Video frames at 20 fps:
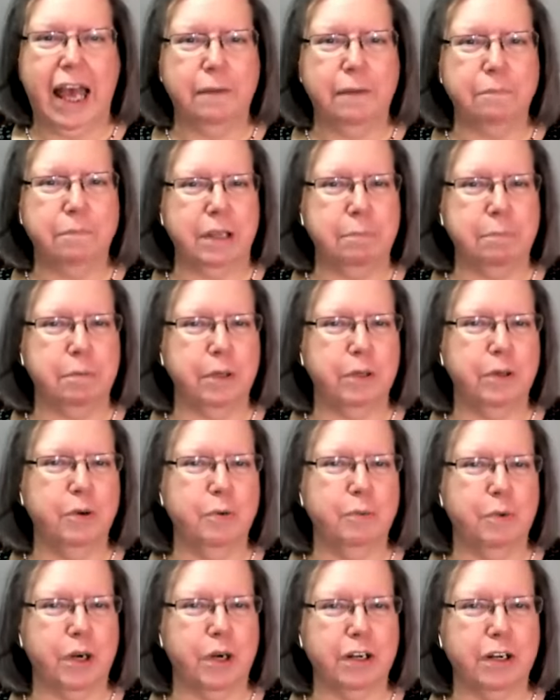and people
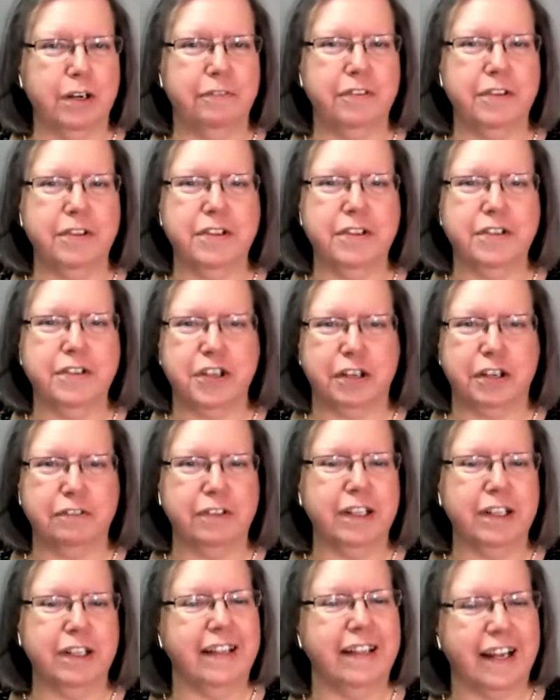who work for the
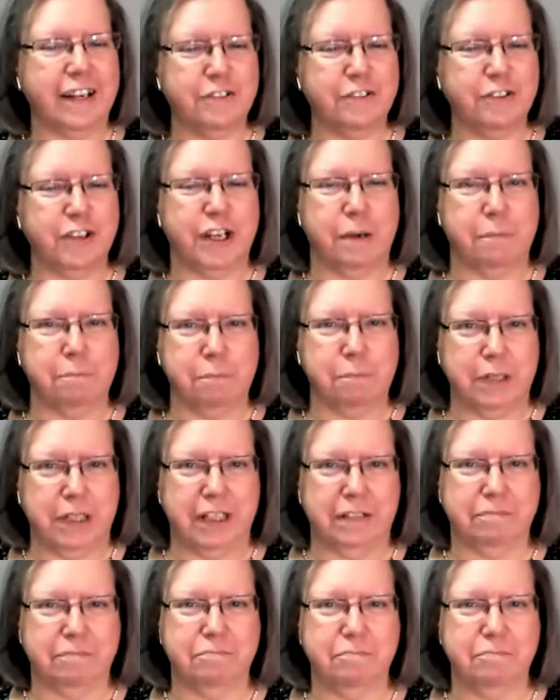General Electric
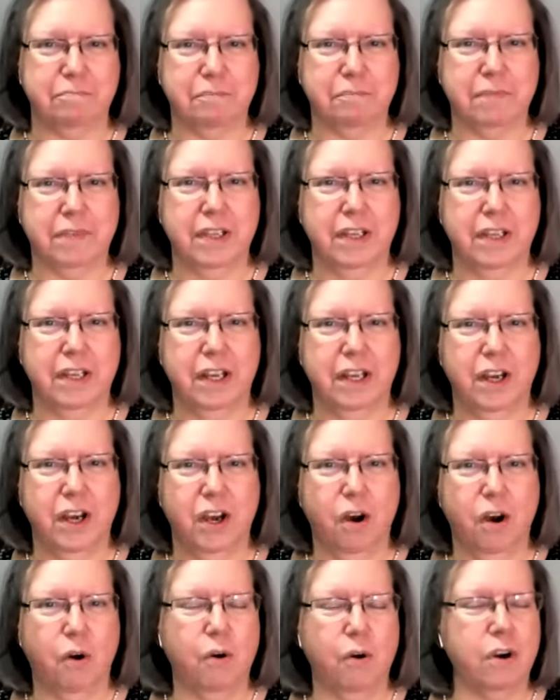Company,
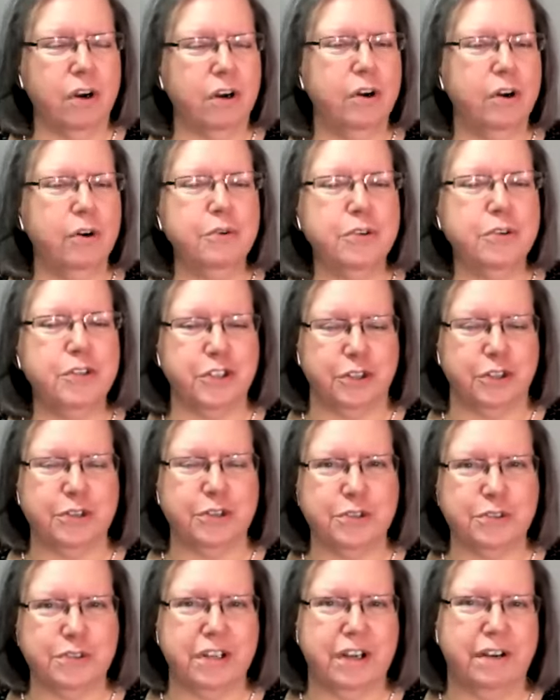or
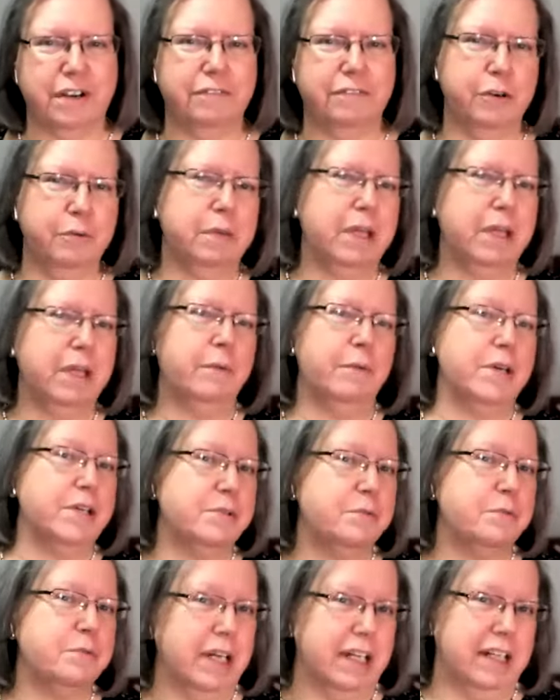Hoosiers, of whom he
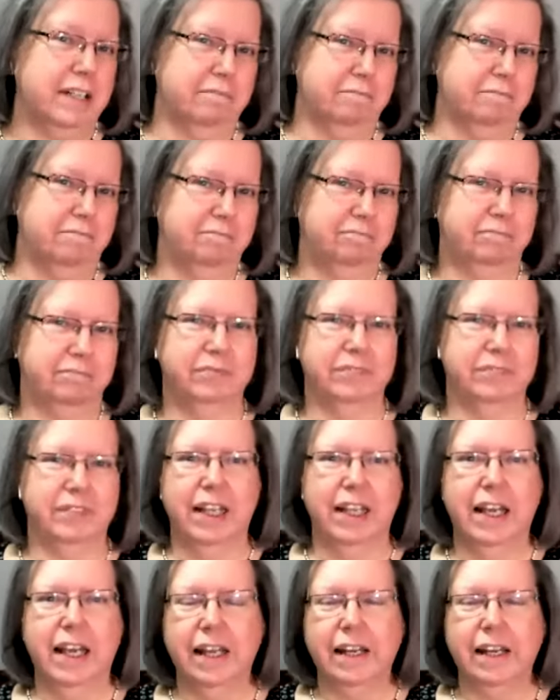was one.
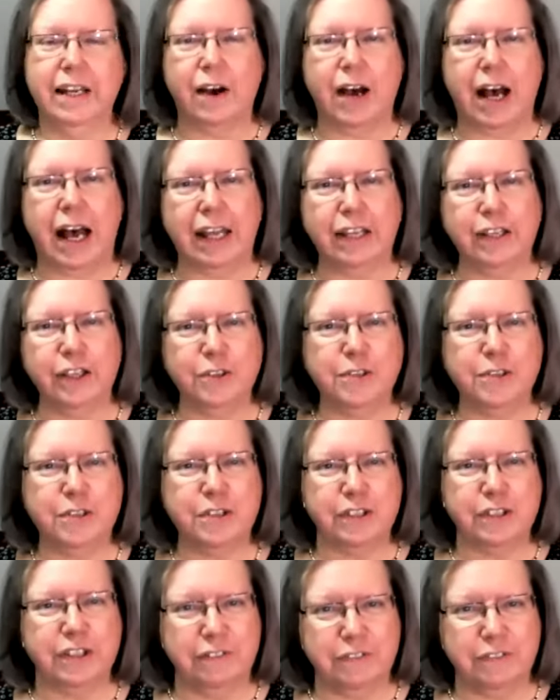Now, I used
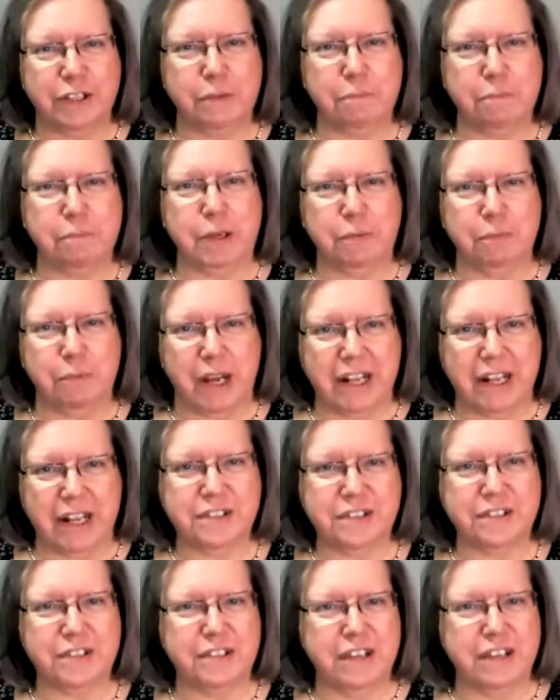to live in the
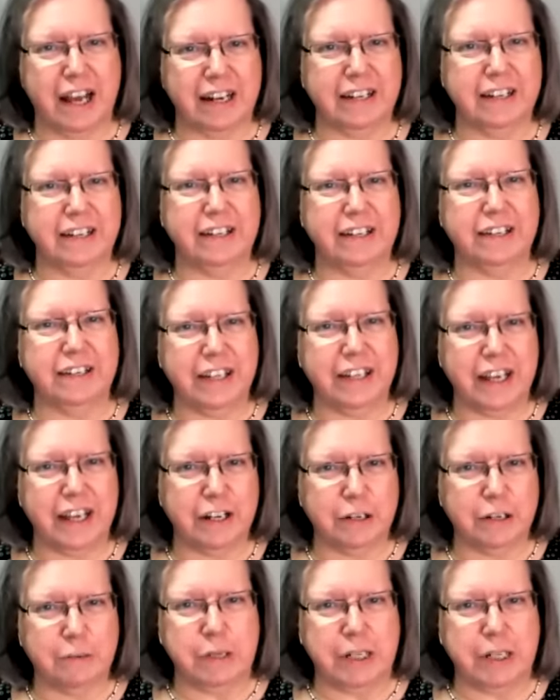Midwest, not in
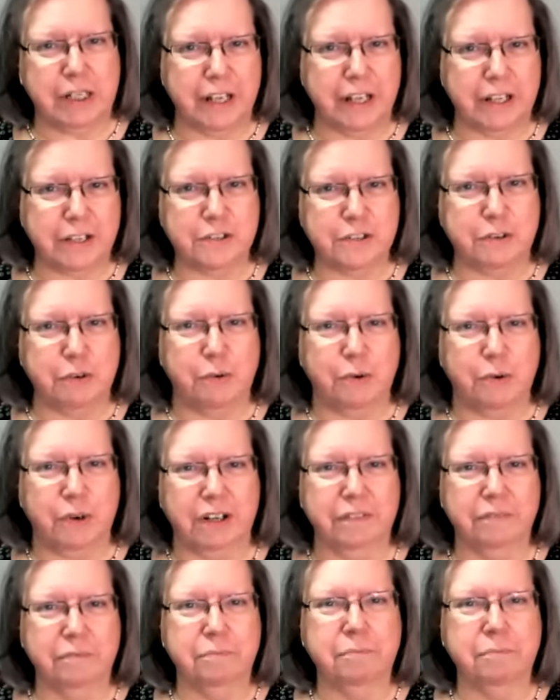Indiana, but next
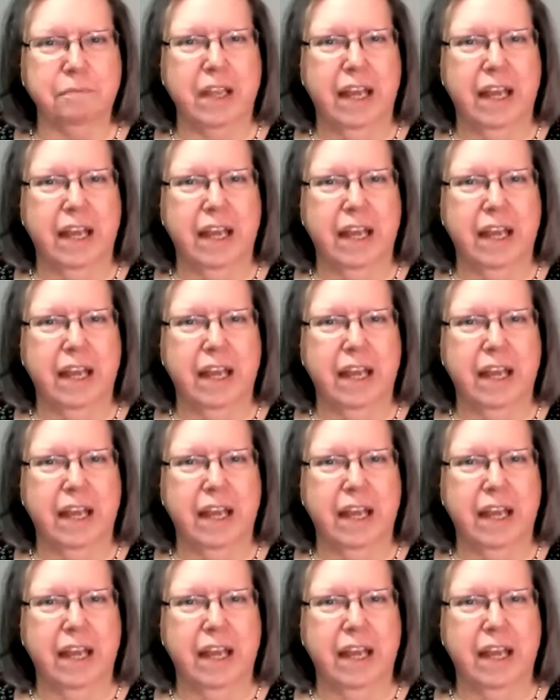door.